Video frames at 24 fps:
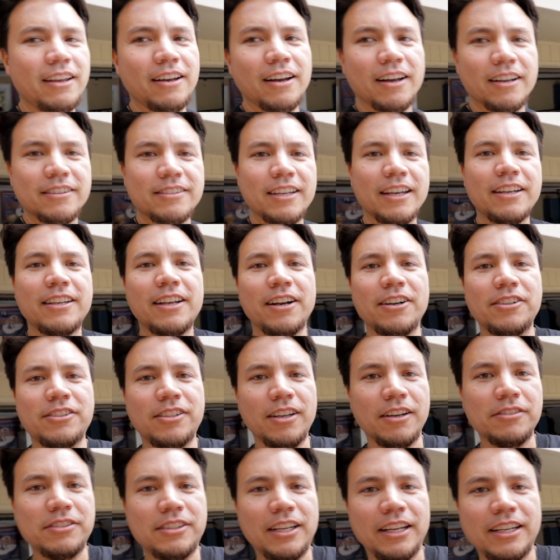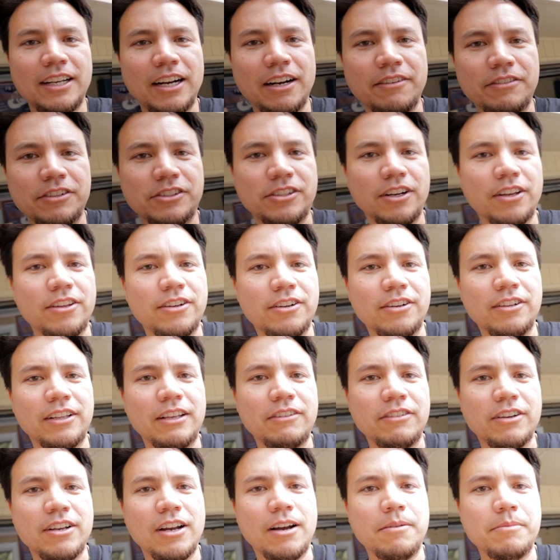Uh, take care of yourselves, take care of each other.
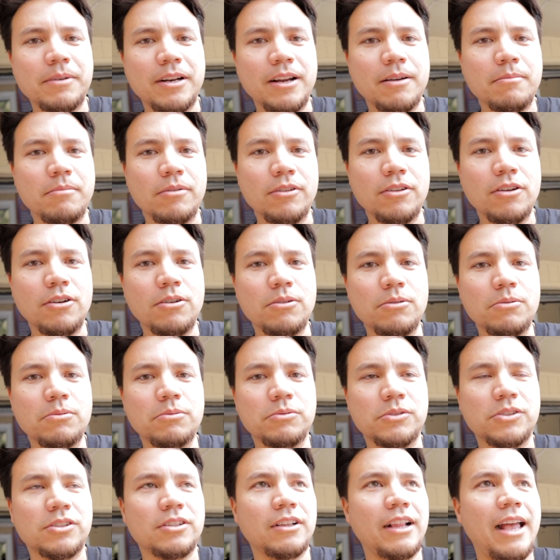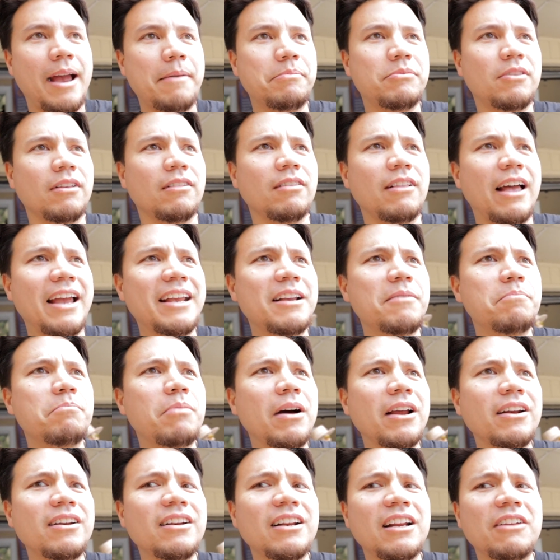Leave a comment down below. Slap the like
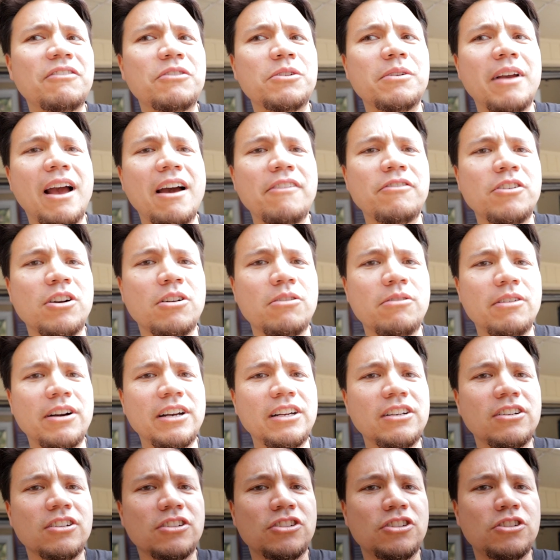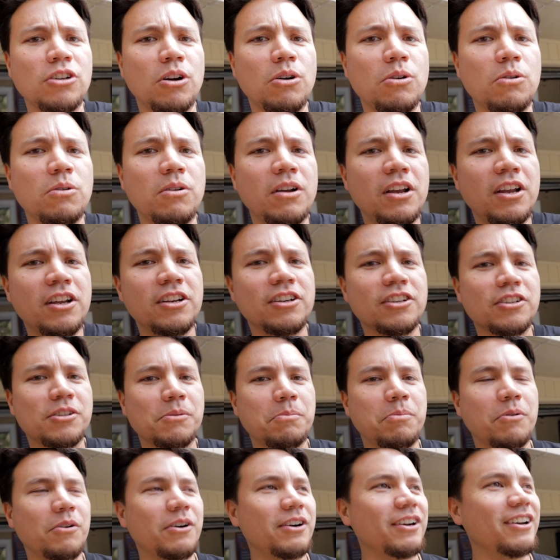button if you haven't already to show your
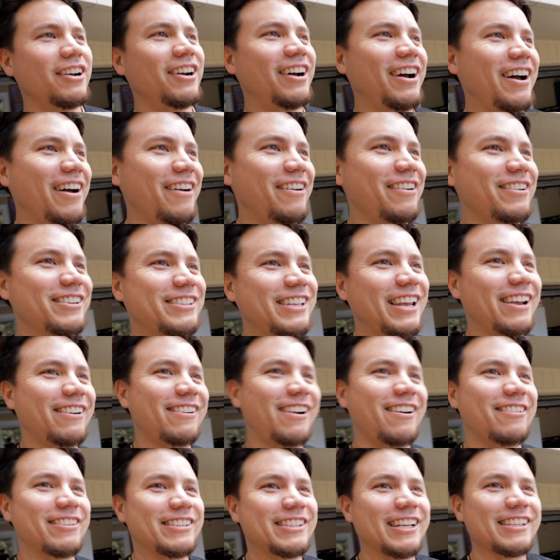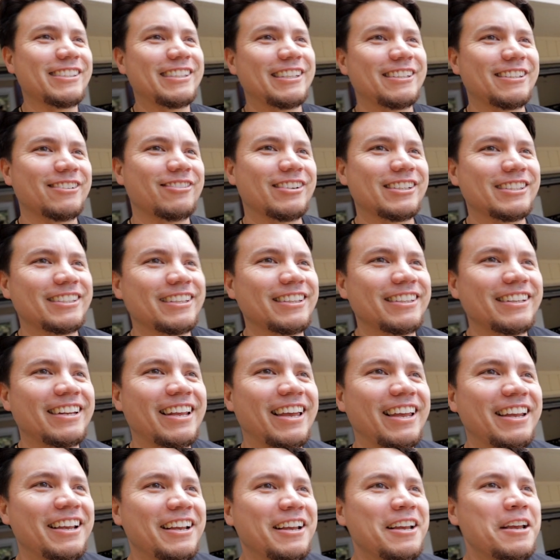support. Oh, I was hanging out with Jesse too much the other day.